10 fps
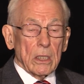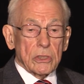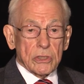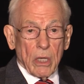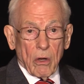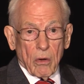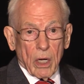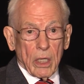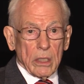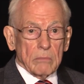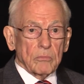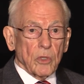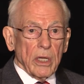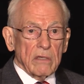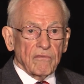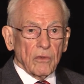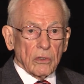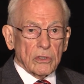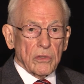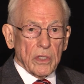So I am
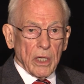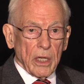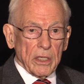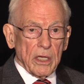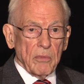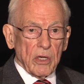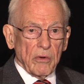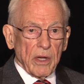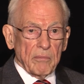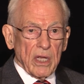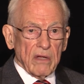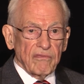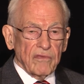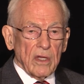grateful to the IWMF